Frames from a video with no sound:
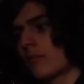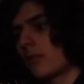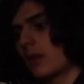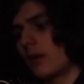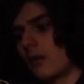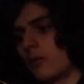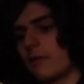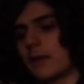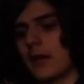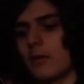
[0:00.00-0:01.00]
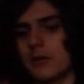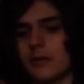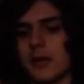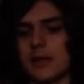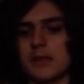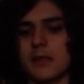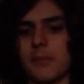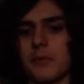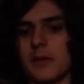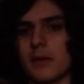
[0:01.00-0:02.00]
If a character does
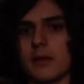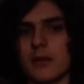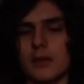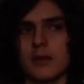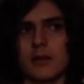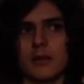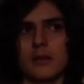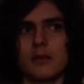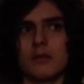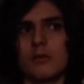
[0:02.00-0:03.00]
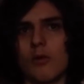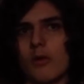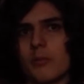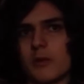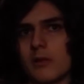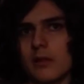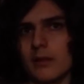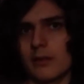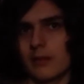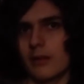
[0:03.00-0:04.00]
something normal,
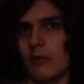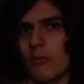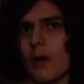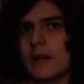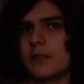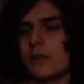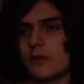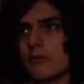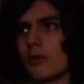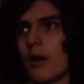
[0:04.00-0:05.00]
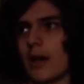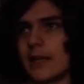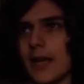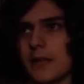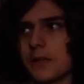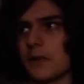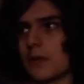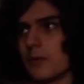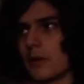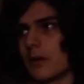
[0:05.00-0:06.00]
why should you draw attention
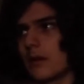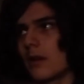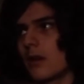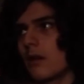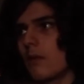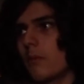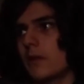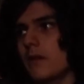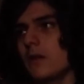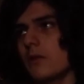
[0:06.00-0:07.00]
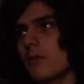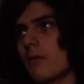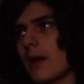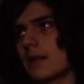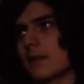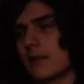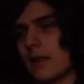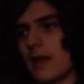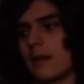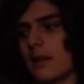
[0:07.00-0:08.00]
to it? But the issue arises
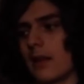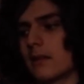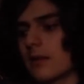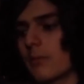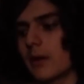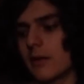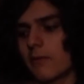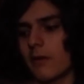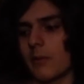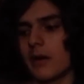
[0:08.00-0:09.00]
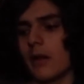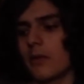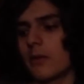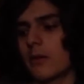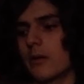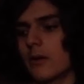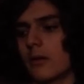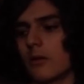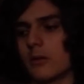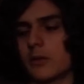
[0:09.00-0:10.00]
then that somebody from another
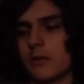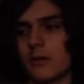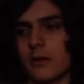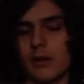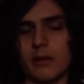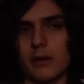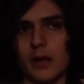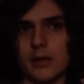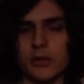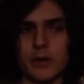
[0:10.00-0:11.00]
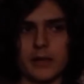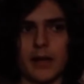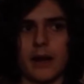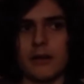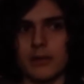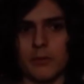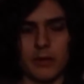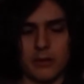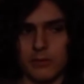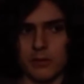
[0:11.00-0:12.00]
culture, another country entirely, where
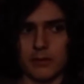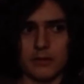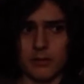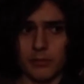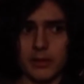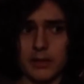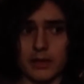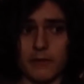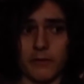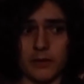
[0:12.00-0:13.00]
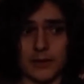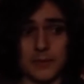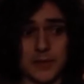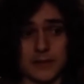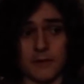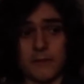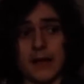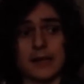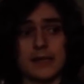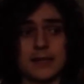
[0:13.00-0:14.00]
they do things completely differently, because the
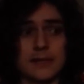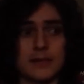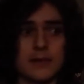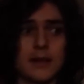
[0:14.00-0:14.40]
fact is,